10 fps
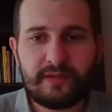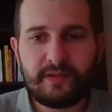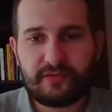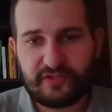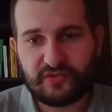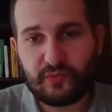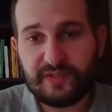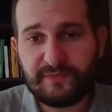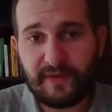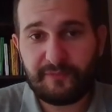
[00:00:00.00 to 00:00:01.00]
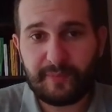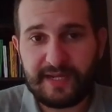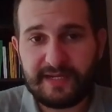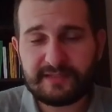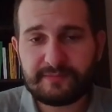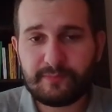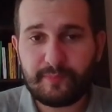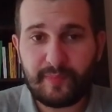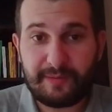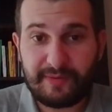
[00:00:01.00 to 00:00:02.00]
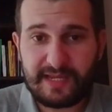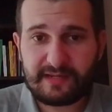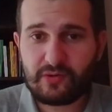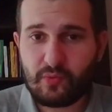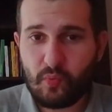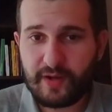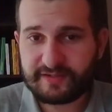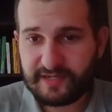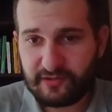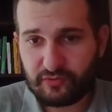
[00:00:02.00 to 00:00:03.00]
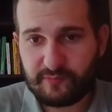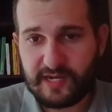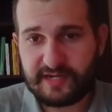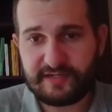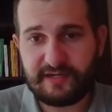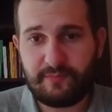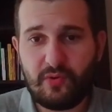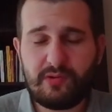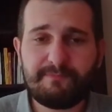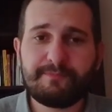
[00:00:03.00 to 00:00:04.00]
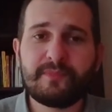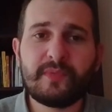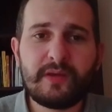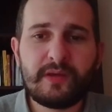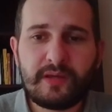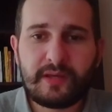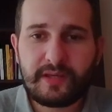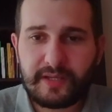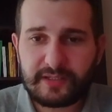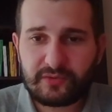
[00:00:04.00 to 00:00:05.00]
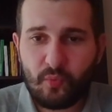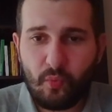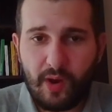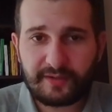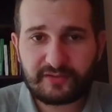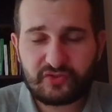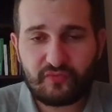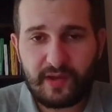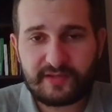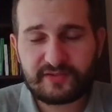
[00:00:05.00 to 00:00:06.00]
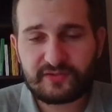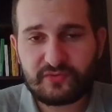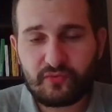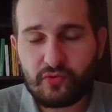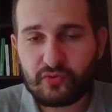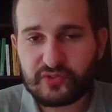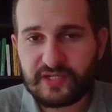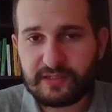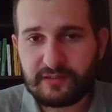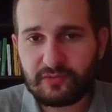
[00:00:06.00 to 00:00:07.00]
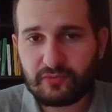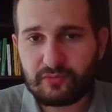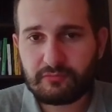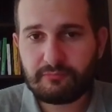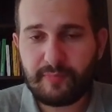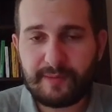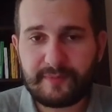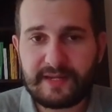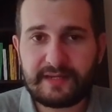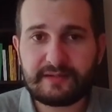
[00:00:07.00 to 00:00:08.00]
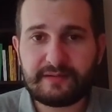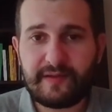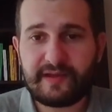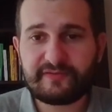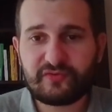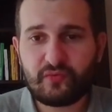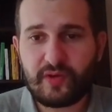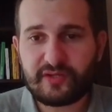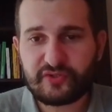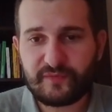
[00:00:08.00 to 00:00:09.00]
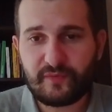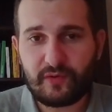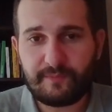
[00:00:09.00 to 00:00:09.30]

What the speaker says: Okay, so e5 played by black, white cannot play it anymore. And white tries to continue by playing knight to h4.